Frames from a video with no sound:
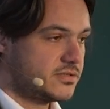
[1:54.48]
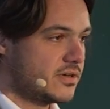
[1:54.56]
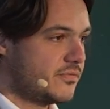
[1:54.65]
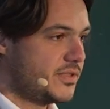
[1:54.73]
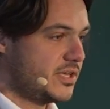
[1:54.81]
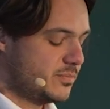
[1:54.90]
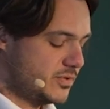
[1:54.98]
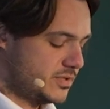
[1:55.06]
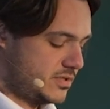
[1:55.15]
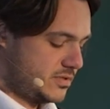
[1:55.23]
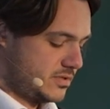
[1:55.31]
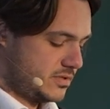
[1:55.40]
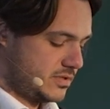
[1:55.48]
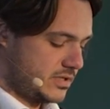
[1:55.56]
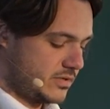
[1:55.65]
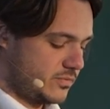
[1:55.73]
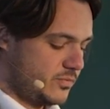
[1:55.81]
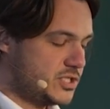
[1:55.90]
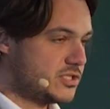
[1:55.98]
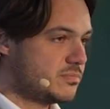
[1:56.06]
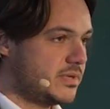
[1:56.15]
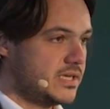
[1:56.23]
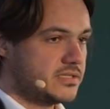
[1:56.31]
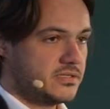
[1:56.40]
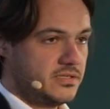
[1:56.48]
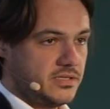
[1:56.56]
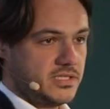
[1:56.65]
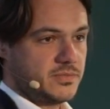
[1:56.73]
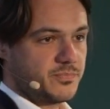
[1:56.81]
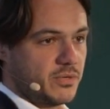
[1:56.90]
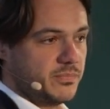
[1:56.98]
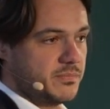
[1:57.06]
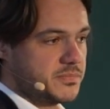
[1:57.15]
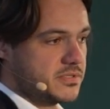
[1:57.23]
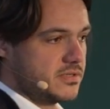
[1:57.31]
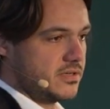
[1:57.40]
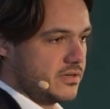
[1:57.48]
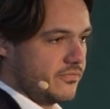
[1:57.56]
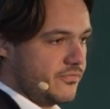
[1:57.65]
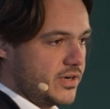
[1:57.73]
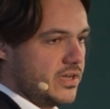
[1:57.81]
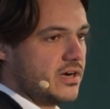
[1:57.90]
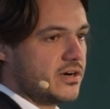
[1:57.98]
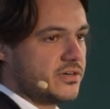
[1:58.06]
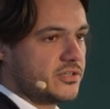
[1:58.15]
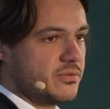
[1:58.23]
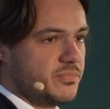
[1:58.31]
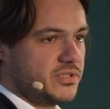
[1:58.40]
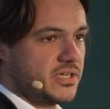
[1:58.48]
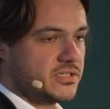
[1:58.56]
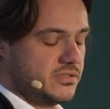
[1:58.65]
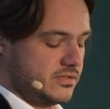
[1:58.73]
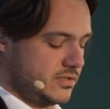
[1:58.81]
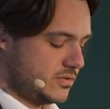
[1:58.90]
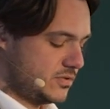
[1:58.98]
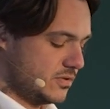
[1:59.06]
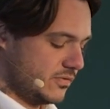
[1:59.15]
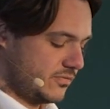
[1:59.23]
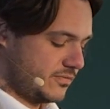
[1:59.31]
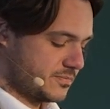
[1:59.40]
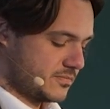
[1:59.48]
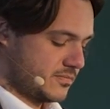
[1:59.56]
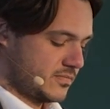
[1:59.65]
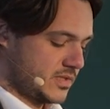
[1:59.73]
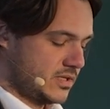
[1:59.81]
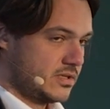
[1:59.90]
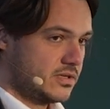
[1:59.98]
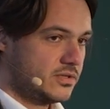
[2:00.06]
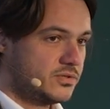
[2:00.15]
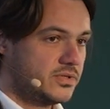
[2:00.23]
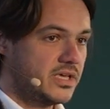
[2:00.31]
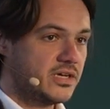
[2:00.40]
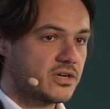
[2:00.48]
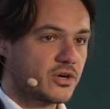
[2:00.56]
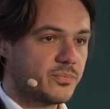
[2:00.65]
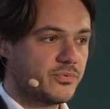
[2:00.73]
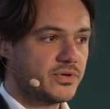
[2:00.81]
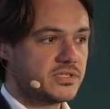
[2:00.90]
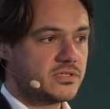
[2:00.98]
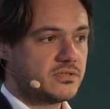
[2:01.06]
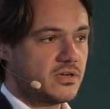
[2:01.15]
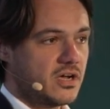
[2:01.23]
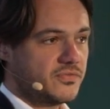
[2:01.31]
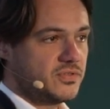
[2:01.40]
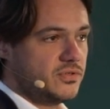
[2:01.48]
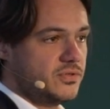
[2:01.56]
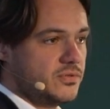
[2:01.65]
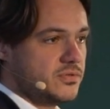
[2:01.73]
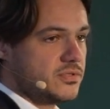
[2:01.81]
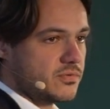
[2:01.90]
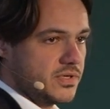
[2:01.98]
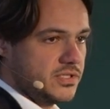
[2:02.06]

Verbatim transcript: of the inputs, which makes these problems very hard computationally to solve. Today, corporates often use greedy